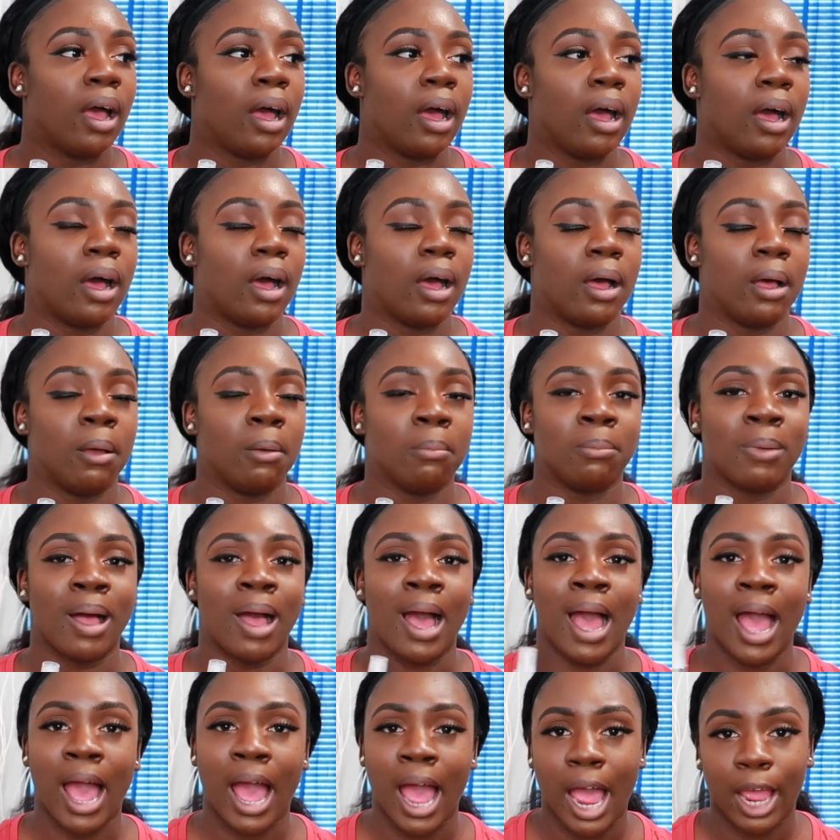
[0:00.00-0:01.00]
um,
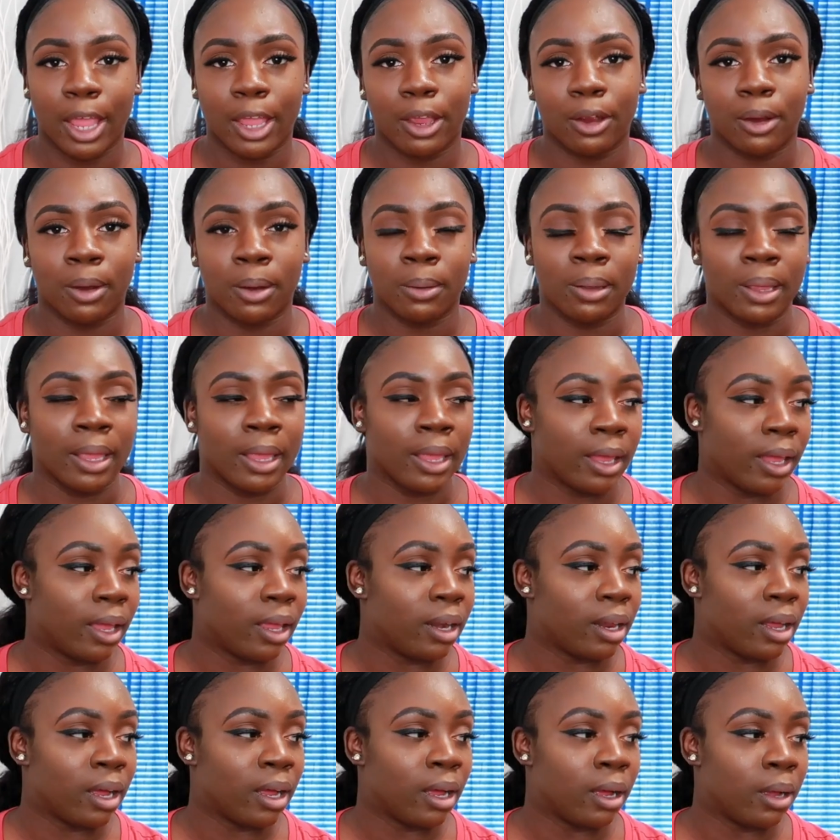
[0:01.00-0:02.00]
higher
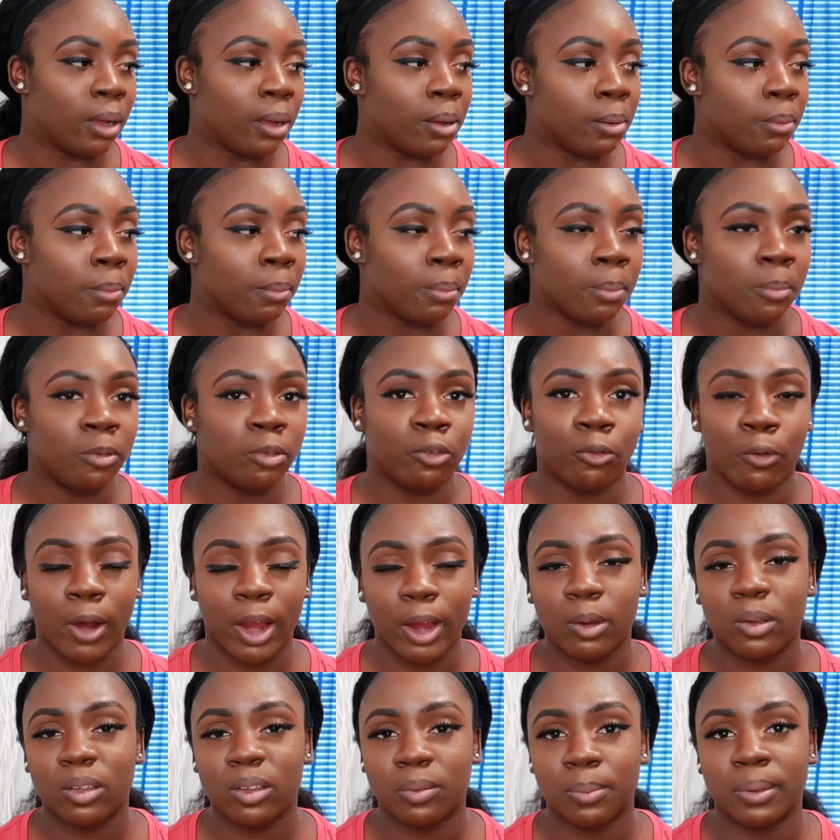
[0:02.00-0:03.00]
and um,
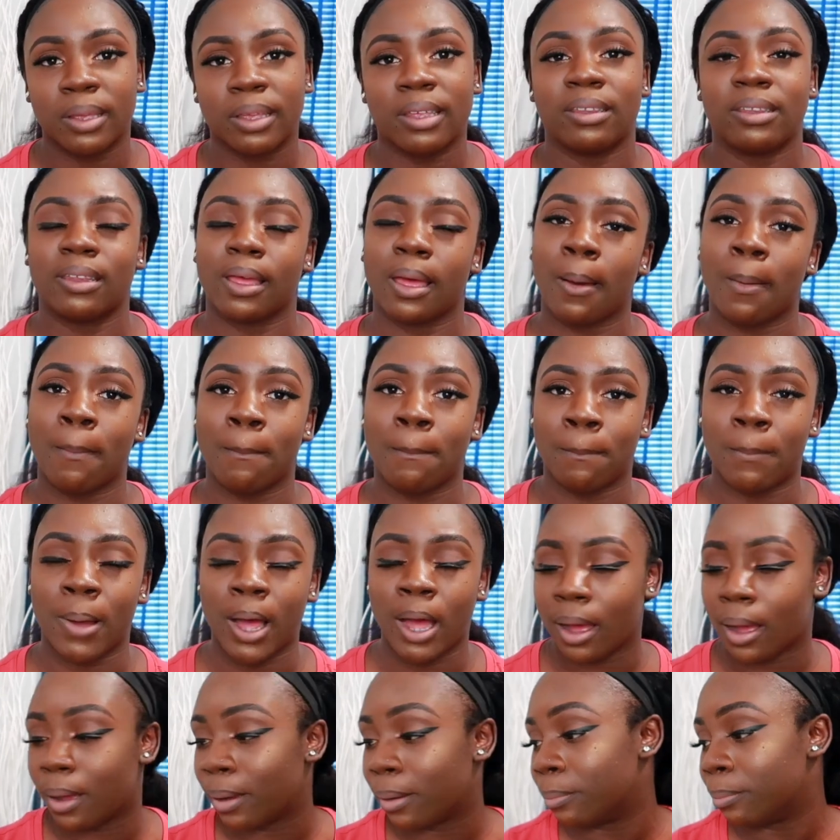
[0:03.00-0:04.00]
fragrance mist
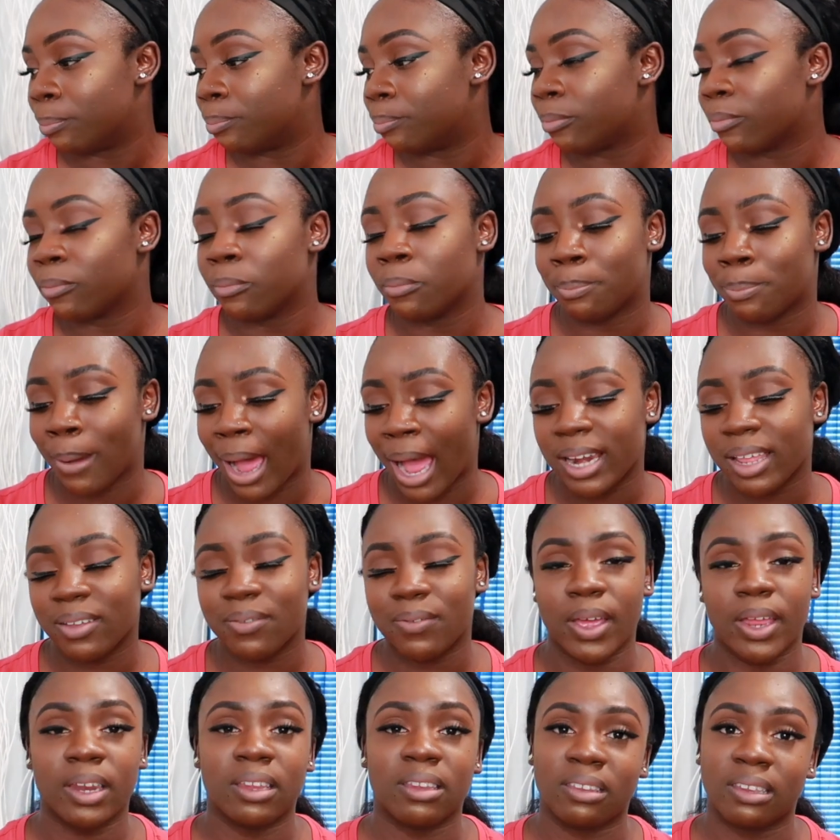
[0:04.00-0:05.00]
uh, body
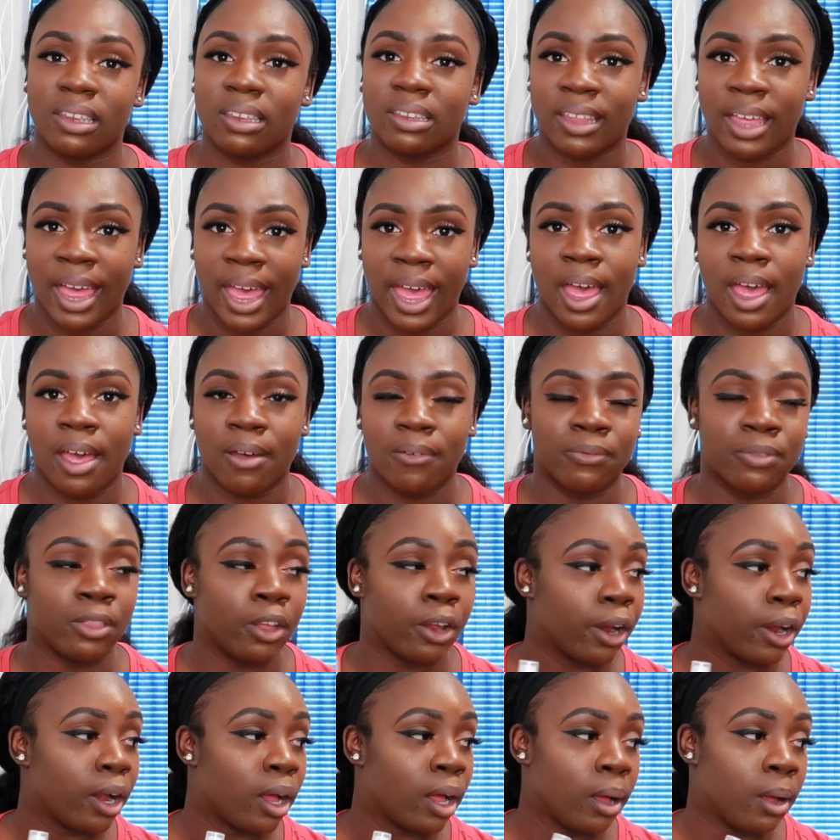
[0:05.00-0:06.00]
fantasies have
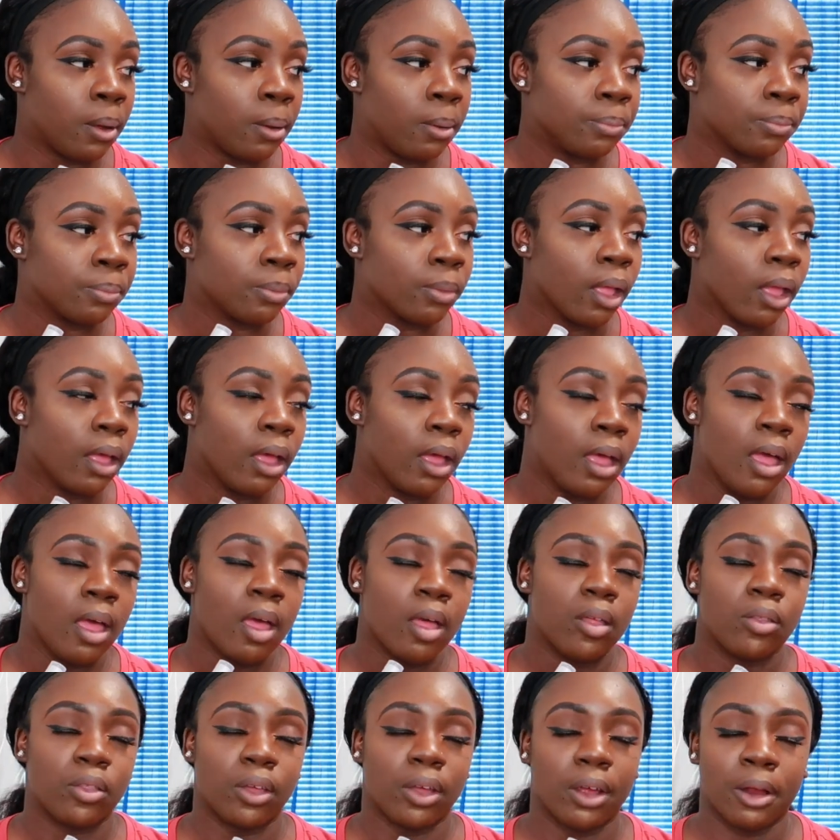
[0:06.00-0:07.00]
their um,
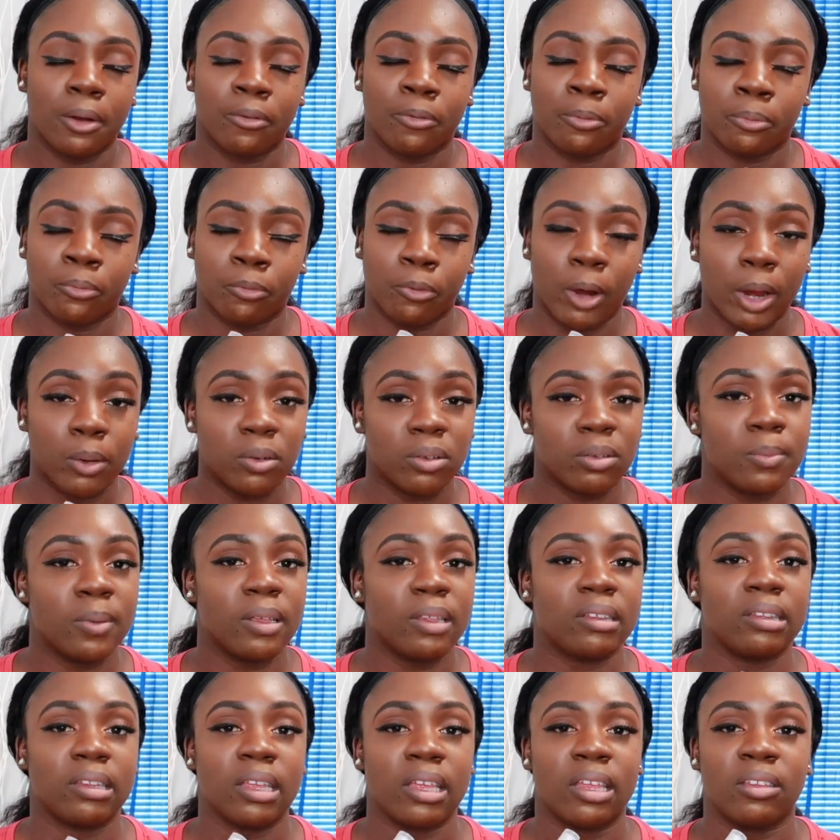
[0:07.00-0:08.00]
their fragrance
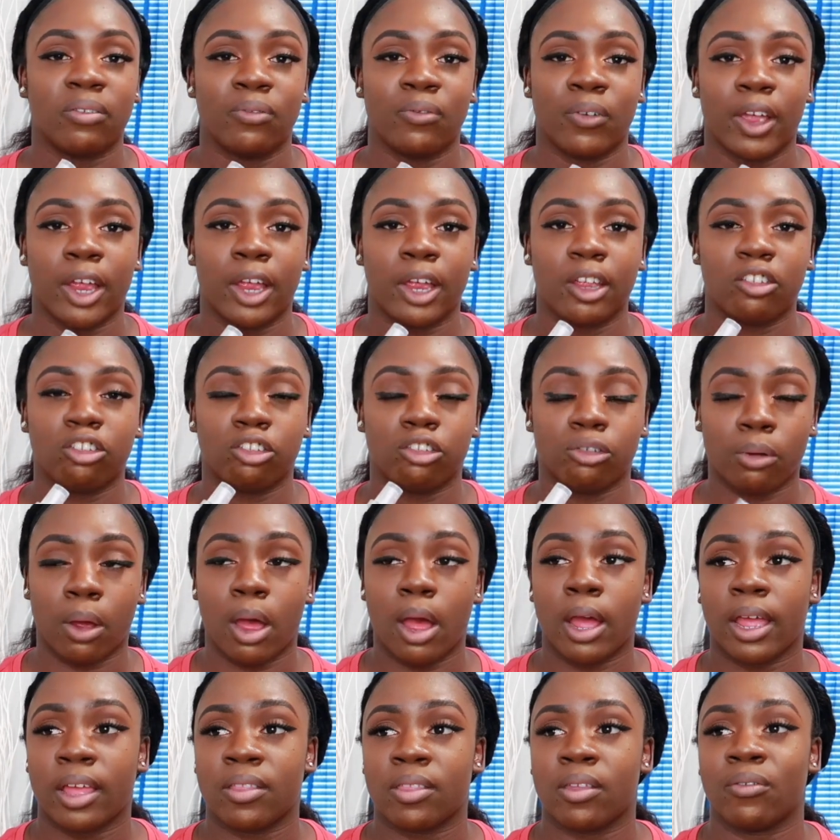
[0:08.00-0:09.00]
mist is very
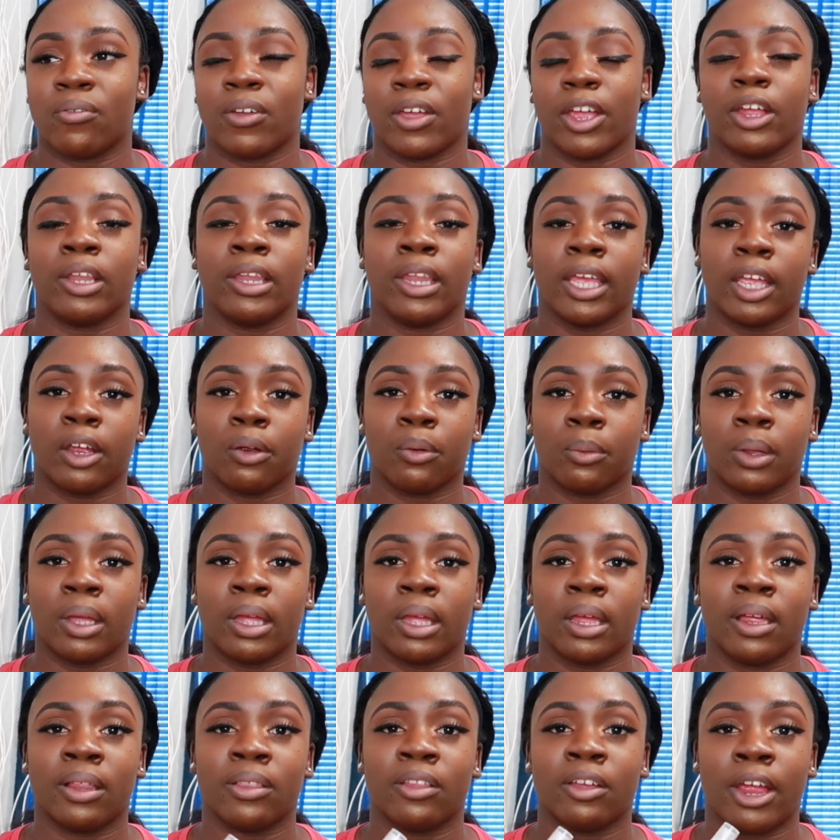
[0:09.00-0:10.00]
strong and they're very
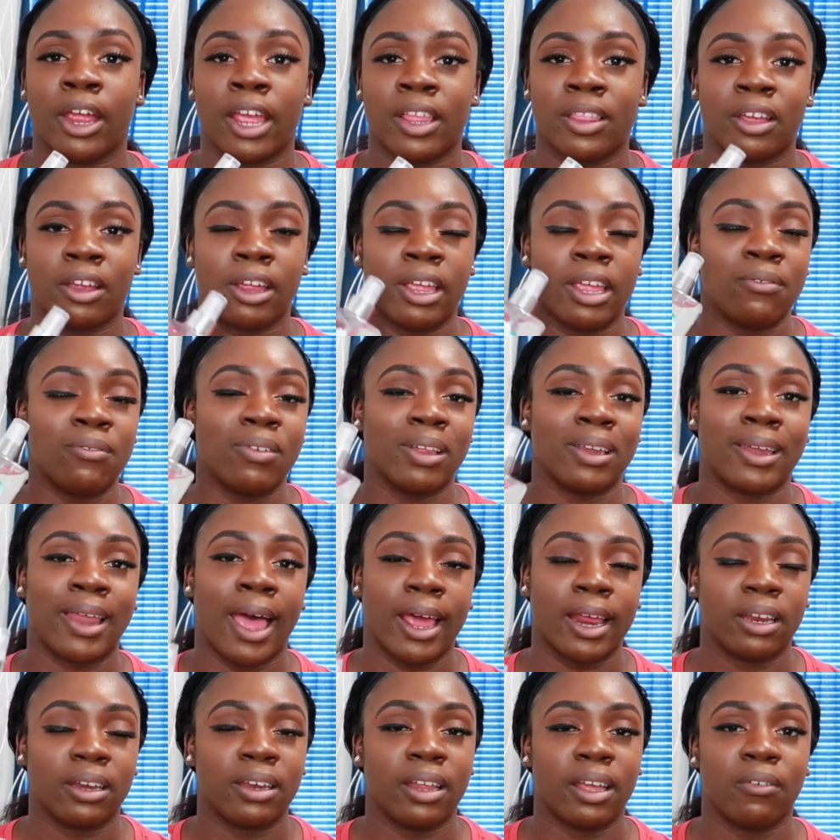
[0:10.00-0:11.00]
lingering and they're even
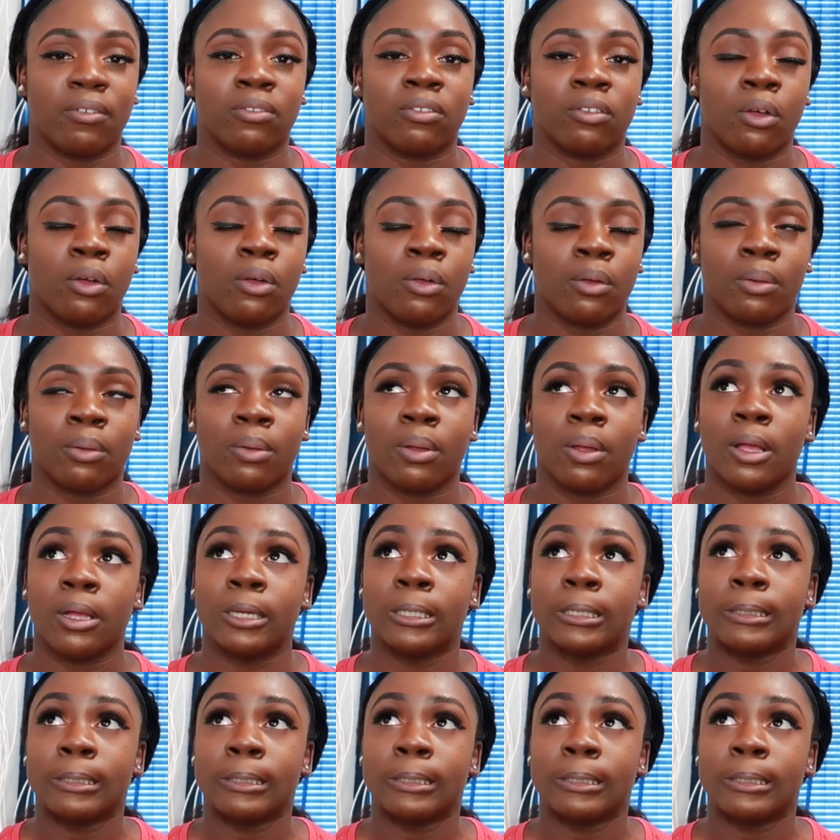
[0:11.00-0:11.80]
light enough so